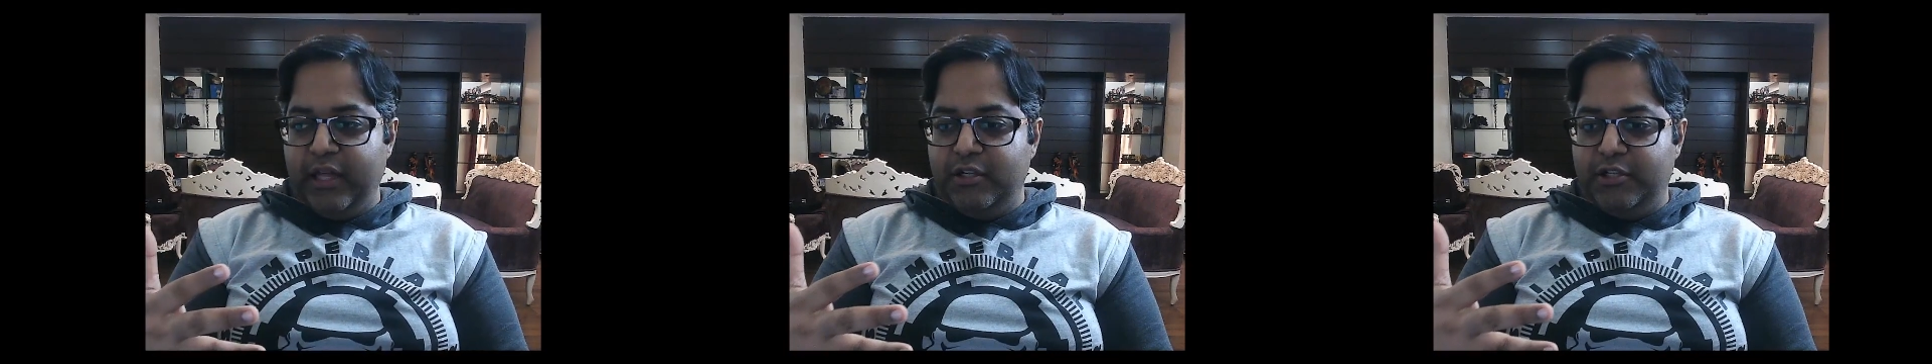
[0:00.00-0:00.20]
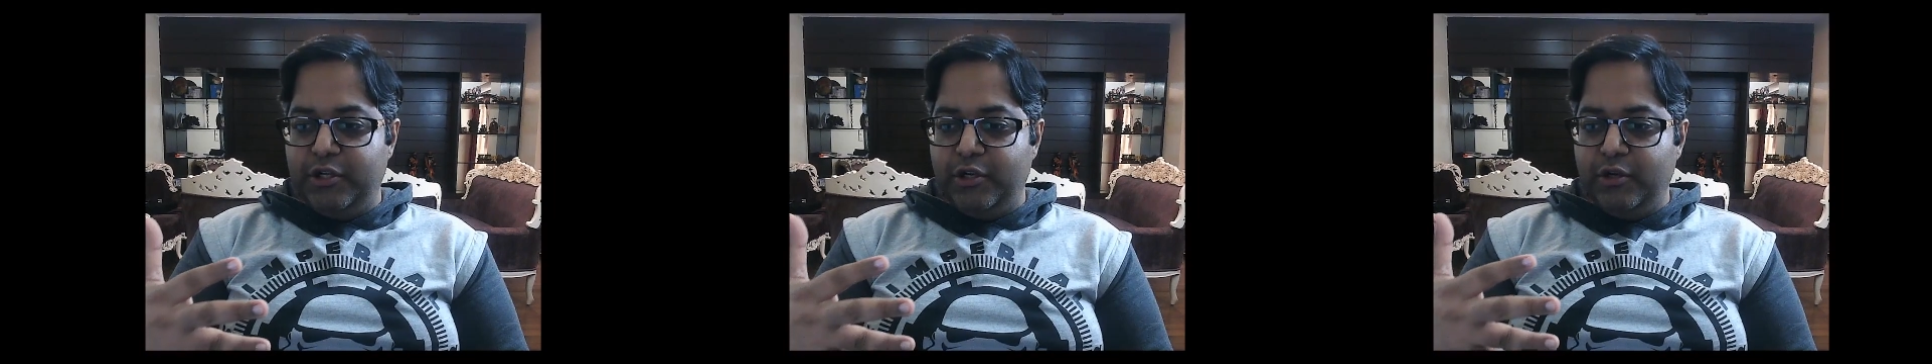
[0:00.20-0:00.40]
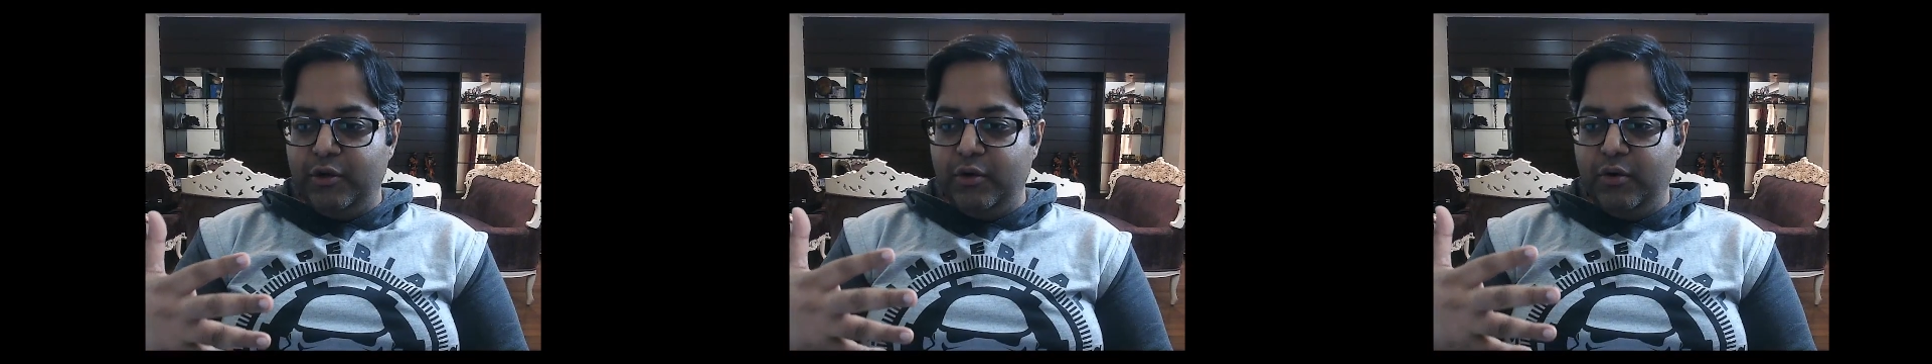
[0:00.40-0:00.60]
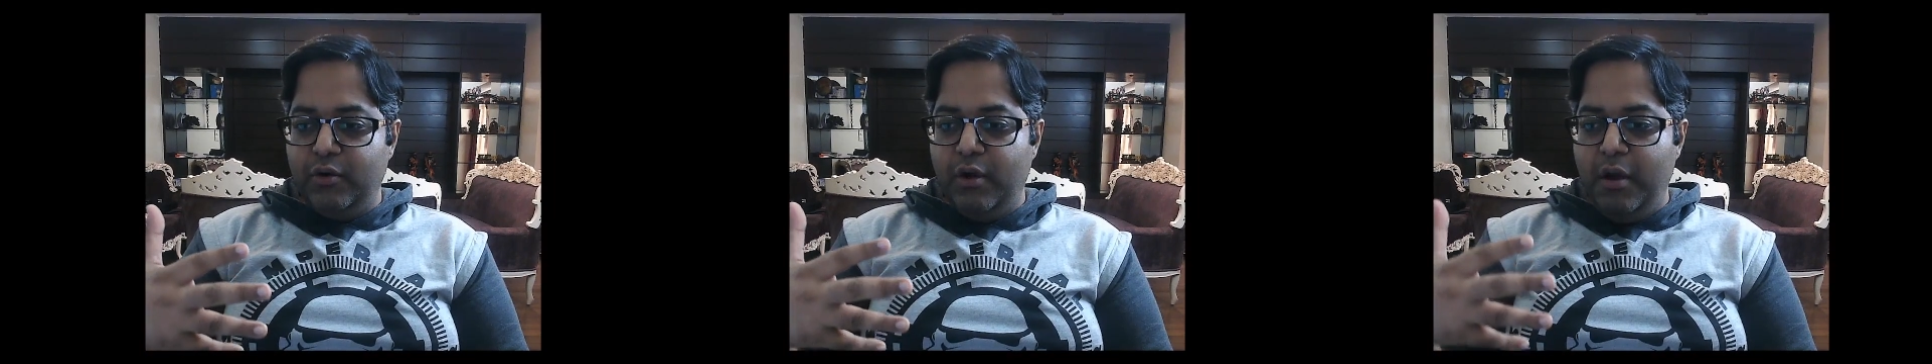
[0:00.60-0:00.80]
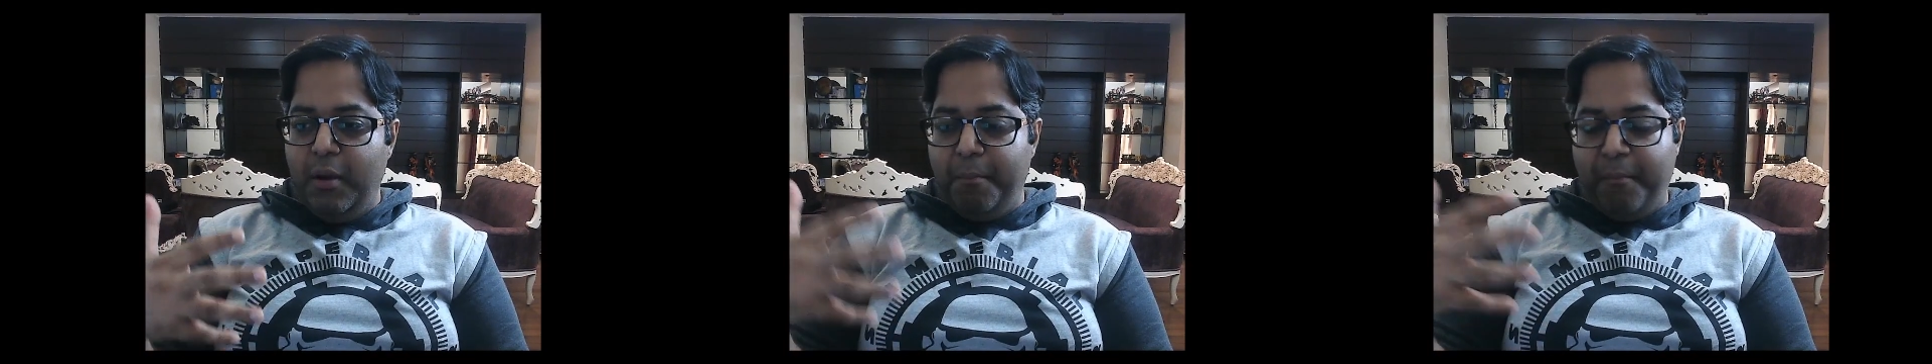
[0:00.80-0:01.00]
to
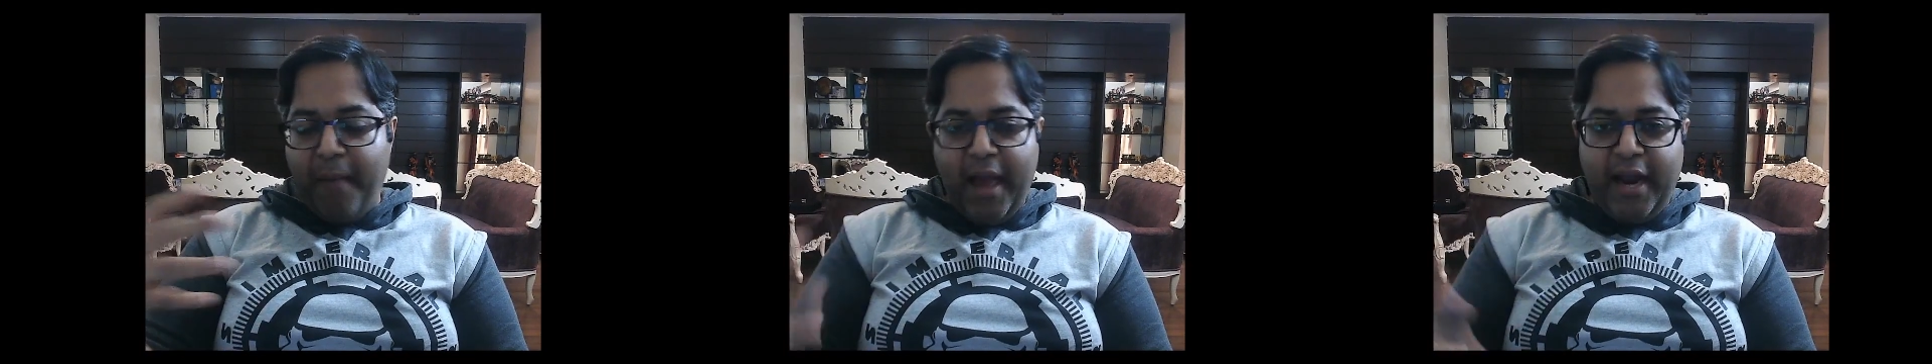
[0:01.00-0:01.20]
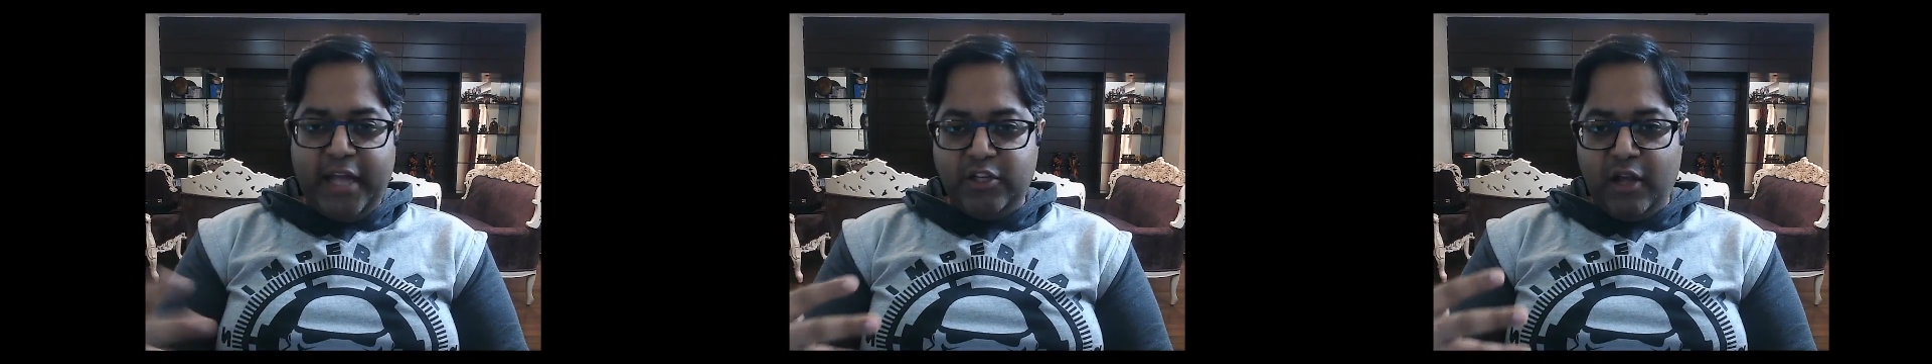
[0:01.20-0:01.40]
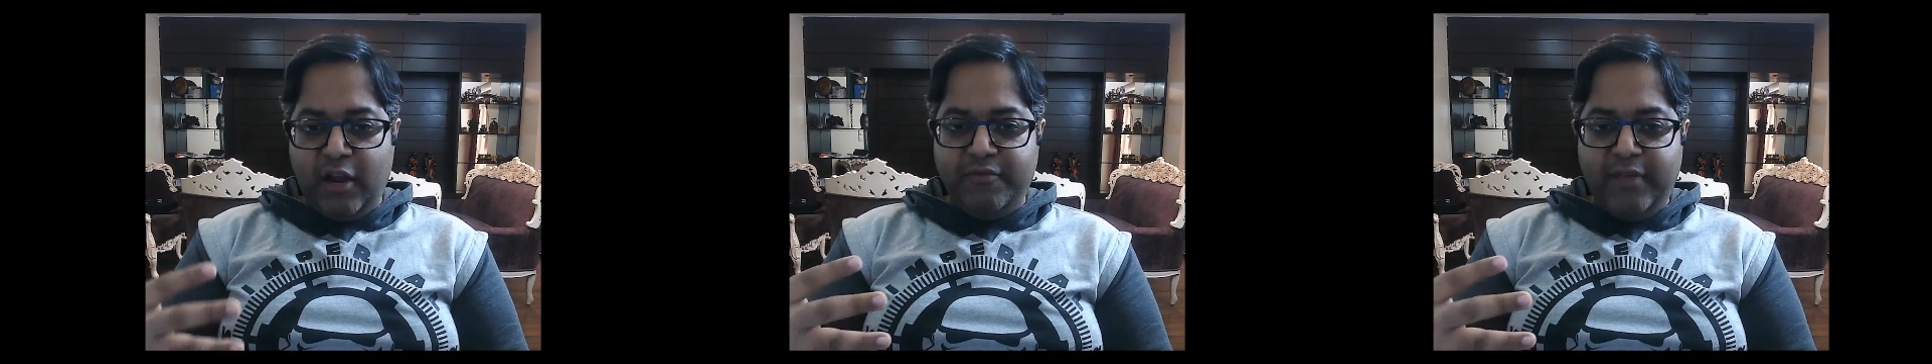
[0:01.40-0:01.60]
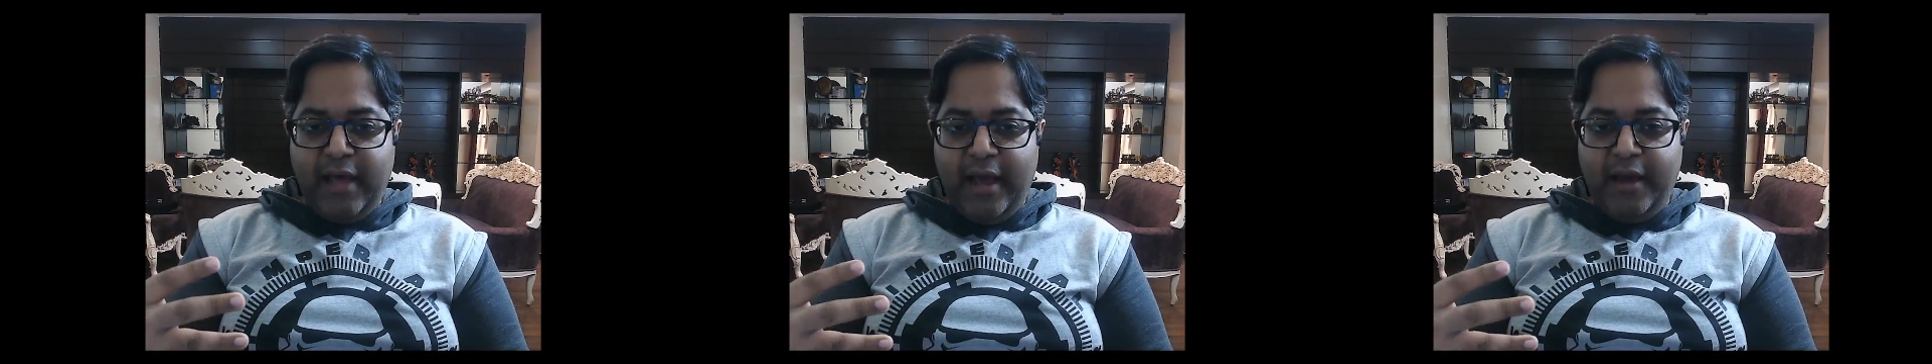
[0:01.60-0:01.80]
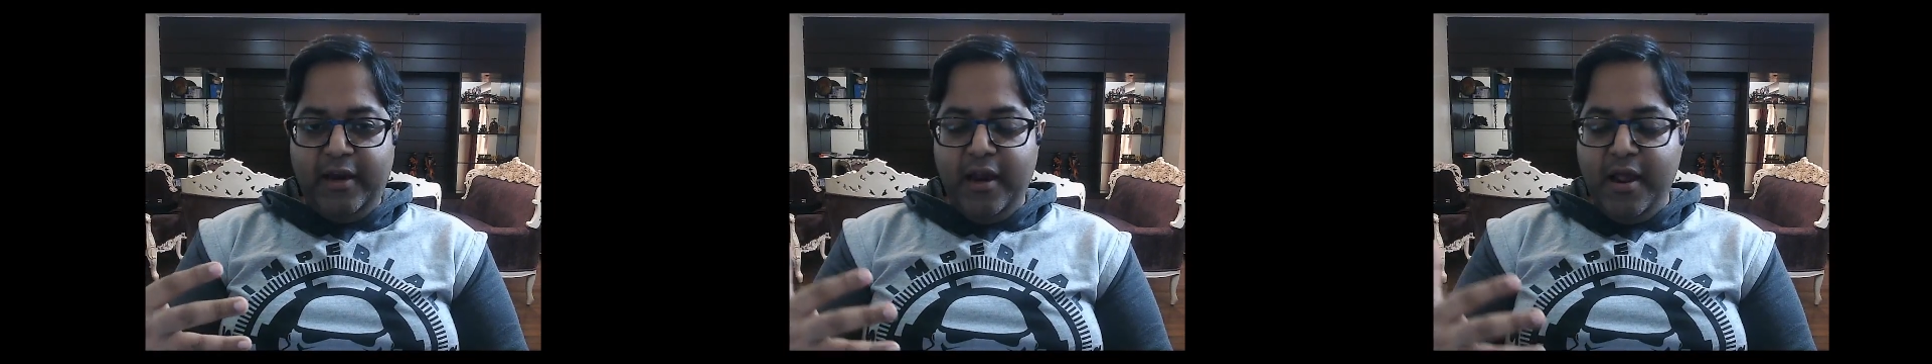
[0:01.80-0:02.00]
manage all of
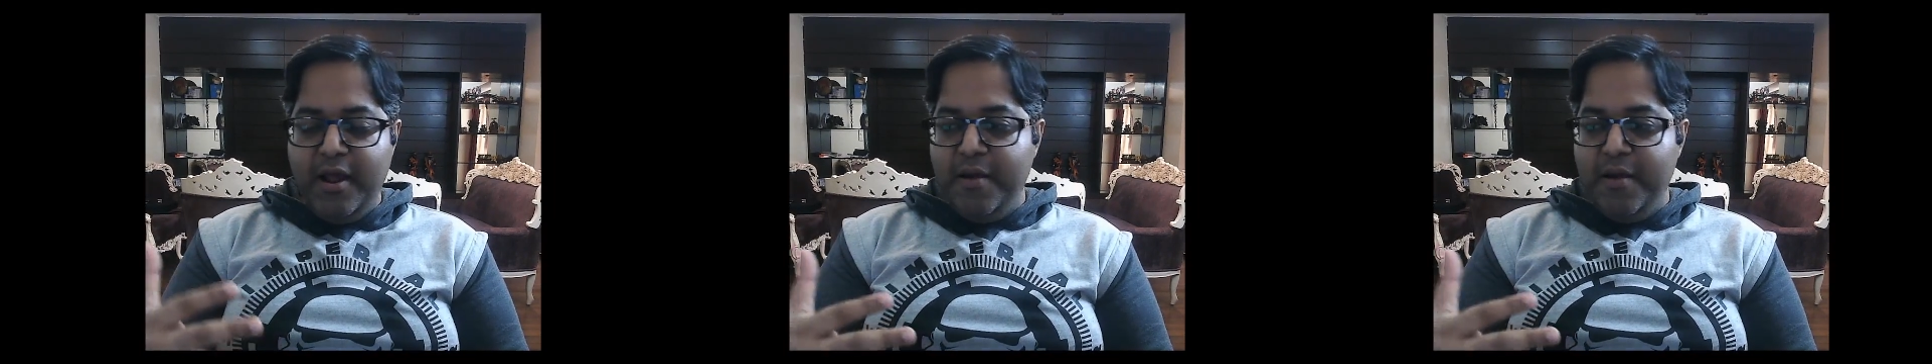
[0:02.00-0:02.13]
that.